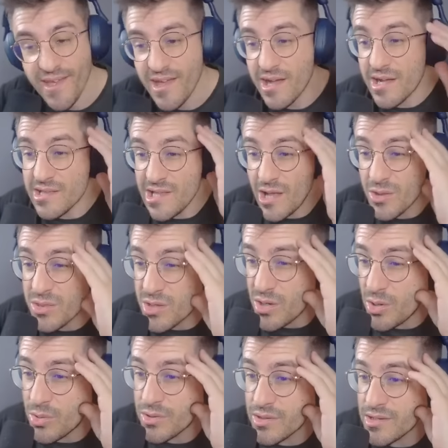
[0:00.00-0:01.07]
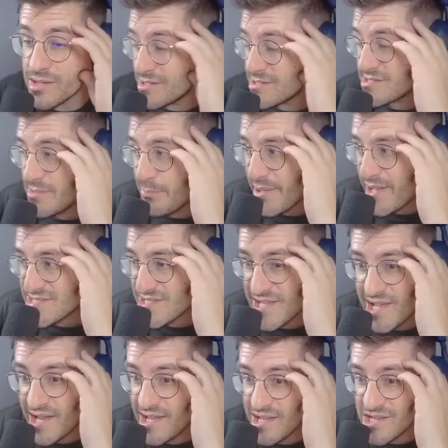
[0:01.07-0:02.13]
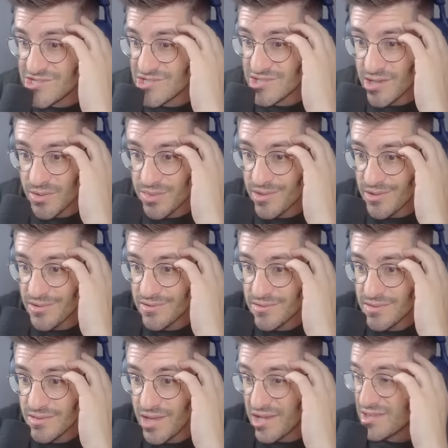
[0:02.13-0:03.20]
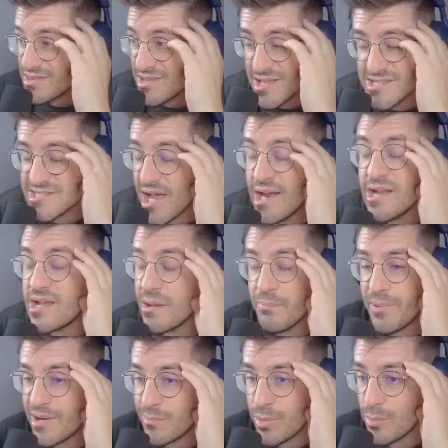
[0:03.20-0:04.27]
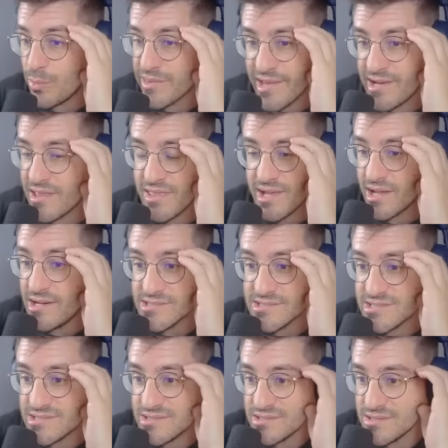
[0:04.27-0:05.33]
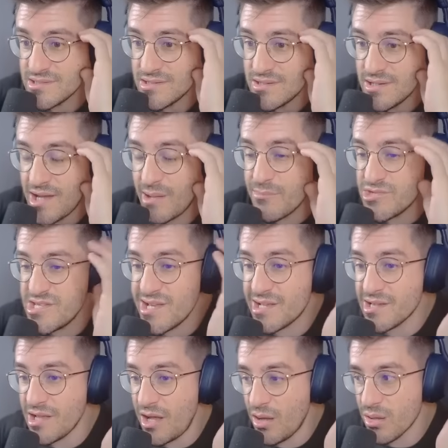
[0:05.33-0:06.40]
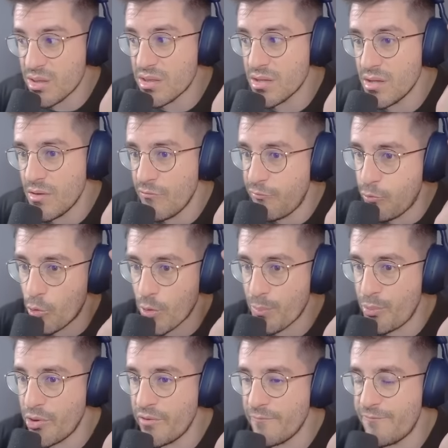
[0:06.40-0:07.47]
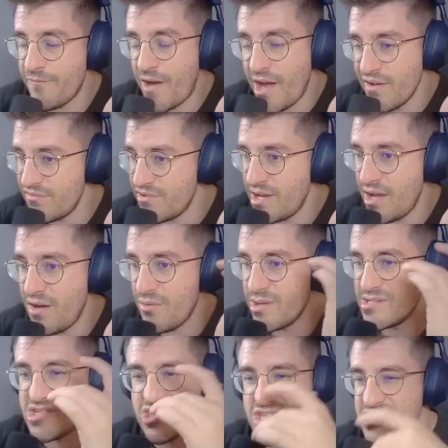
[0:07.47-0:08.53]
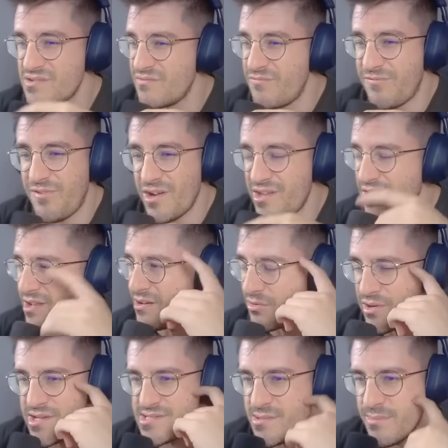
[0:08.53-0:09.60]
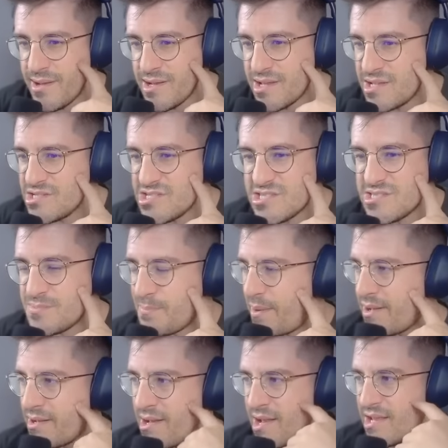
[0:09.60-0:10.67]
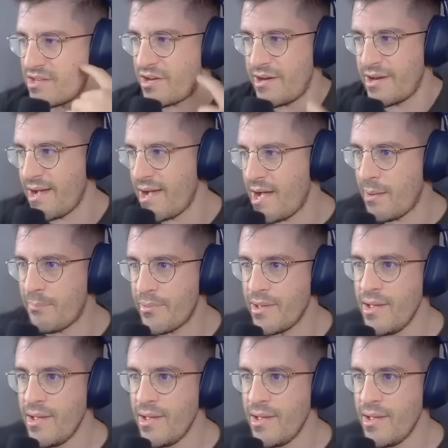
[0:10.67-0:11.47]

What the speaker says: Cloud Code is the best AI agent out there. Like, it's uncomparable with anything else. I'm using Cloud 4.5 now. It's just fucking crazy, man. It can just spun an entire app.